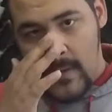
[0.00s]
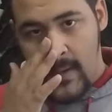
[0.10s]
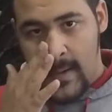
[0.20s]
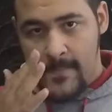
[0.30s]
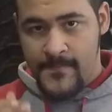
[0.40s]

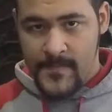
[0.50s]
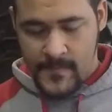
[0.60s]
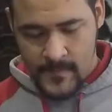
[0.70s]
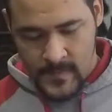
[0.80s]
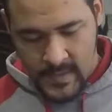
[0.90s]
right.
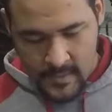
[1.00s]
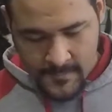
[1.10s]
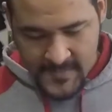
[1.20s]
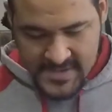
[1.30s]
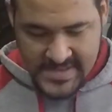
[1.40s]

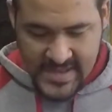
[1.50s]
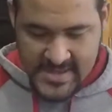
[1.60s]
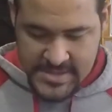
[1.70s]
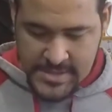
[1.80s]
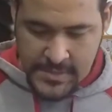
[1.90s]
Now, these
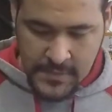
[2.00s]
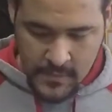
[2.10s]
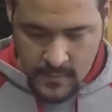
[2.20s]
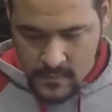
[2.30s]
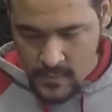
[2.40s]
last
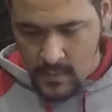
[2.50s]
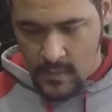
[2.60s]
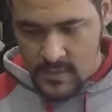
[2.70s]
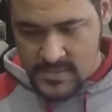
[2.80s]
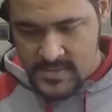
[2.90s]
two
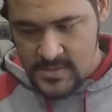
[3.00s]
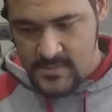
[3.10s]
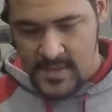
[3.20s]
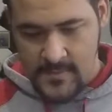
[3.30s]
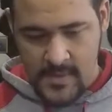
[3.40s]
calls
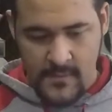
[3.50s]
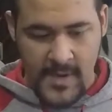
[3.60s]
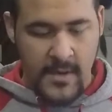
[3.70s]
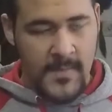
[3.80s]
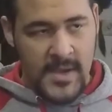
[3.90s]
that I'm going to
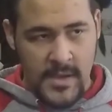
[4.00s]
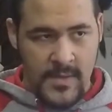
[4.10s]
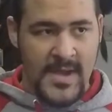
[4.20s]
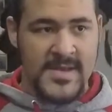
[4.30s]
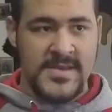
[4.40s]
recommend you
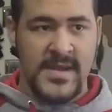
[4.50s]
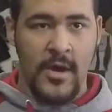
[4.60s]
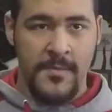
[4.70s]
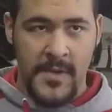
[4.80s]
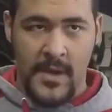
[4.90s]
guys to
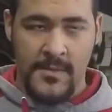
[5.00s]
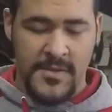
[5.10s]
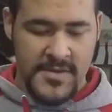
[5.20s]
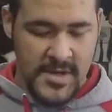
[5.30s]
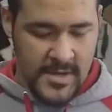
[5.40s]
help you out
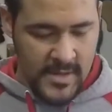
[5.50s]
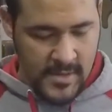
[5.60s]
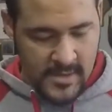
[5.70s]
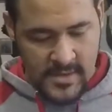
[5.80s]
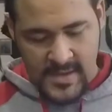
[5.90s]
with your turkey
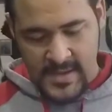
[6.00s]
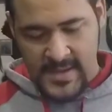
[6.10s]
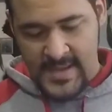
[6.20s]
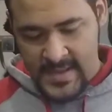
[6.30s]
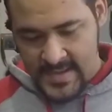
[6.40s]
hunt
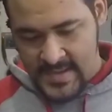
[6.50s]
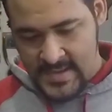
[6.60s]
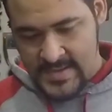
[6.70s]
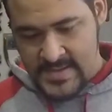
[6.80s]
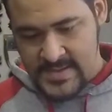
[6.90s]

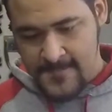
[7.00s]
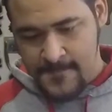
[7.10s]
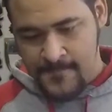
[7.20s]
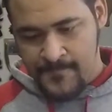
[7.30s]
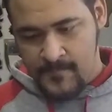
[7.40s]
is,
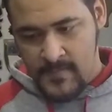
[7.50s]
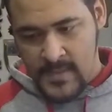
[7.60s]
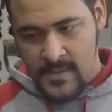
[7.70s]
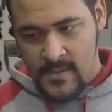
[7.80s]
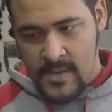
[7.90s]

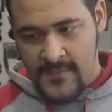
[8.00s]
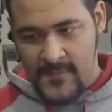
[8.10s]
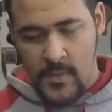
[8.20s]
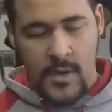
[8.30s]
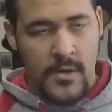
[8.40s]
if
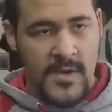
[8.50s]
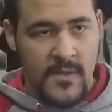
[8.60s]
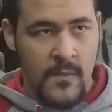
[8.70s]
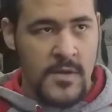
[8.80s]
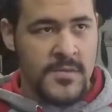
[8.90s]
you're walking around
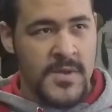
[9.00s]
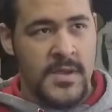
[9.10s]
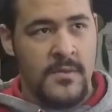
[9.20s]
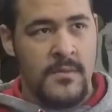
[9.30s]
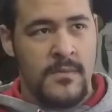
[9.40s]
the woods, what
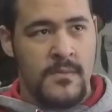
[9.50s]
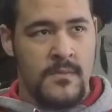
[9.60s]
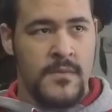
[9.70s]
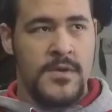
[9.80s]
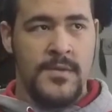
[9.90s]
you
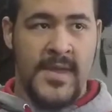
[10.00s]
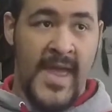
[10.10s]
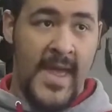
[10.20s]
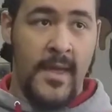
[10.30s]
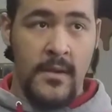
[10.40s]

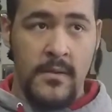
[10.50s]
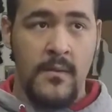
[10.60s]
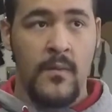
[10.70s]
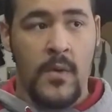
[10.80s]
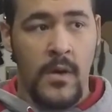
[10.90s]

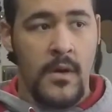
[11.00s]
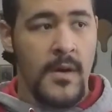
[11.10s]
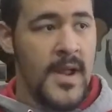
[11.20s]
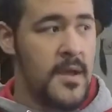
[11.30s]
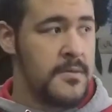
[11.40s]
can walk
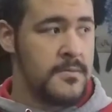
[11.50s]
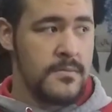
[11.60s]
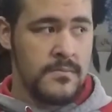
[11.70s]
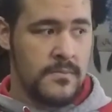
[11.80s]
around,